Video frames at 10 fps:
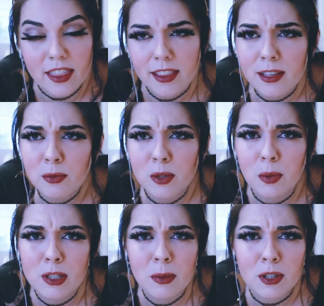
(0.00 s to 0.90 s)
I thought this was
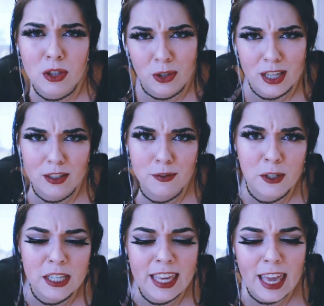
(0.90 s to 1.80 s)
supposed to be a
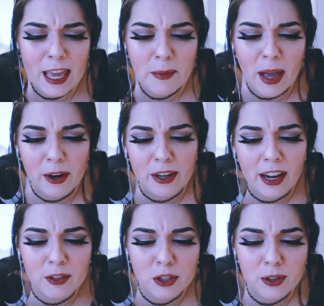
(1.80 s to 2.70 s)
stress-free game. I already
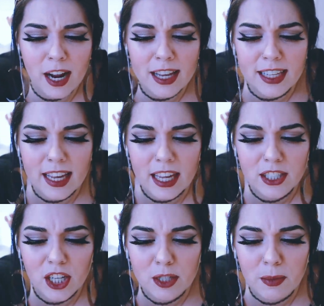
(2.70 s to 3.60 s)
have stress. I
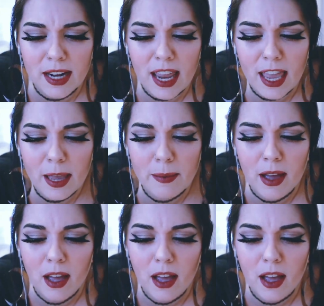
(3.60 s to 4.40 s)
can't change my name.